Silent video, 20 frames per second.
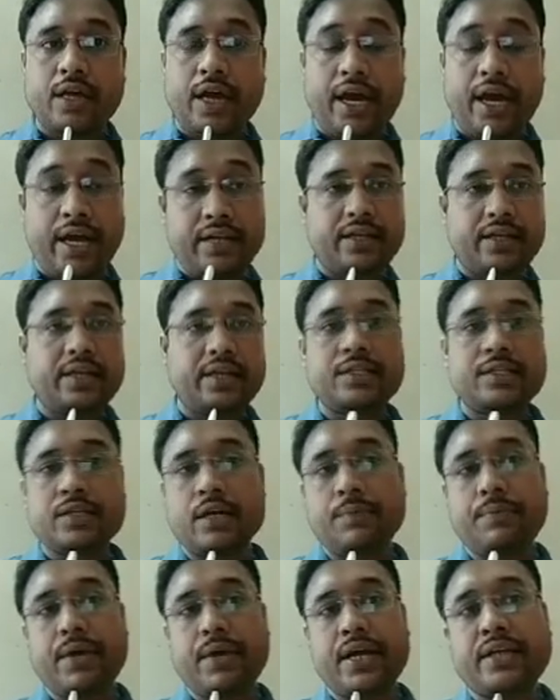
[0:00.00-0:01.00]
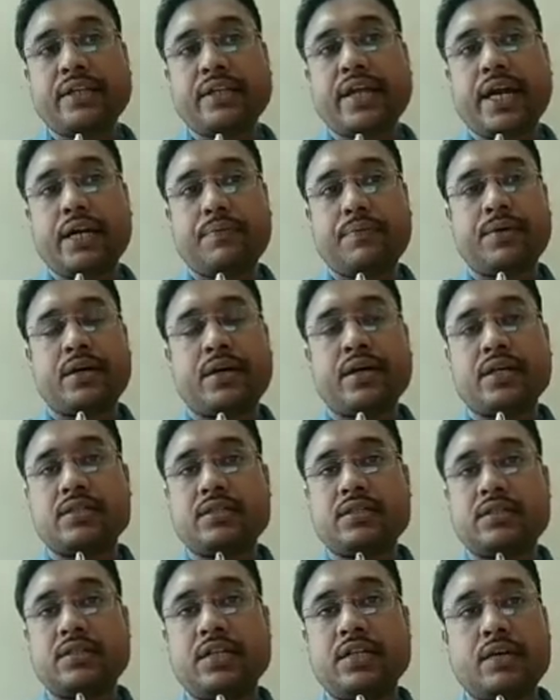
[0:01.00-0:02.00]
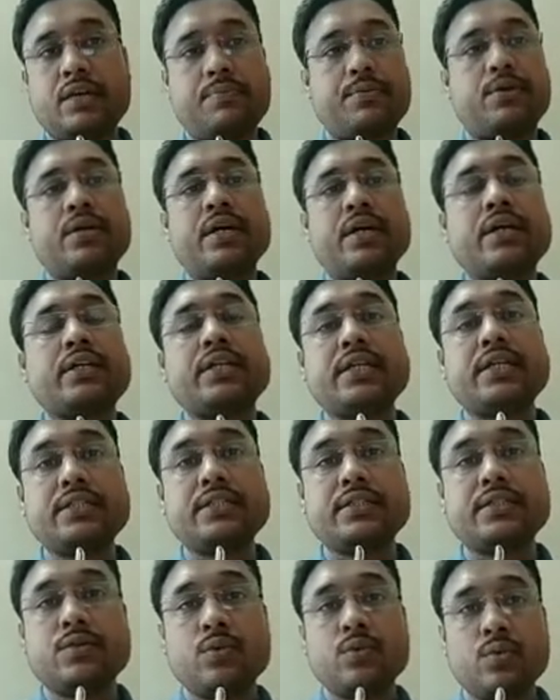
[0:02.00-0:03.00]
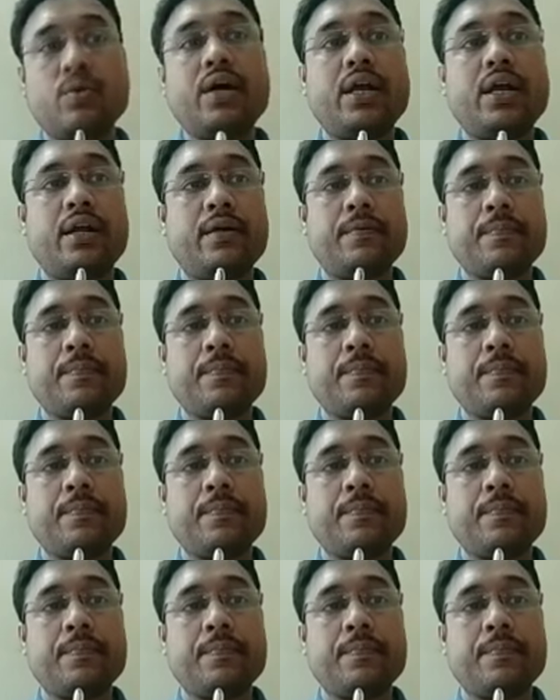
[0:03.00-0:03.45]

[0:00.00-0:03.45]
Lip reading: And the reason behind that, because their product is 1.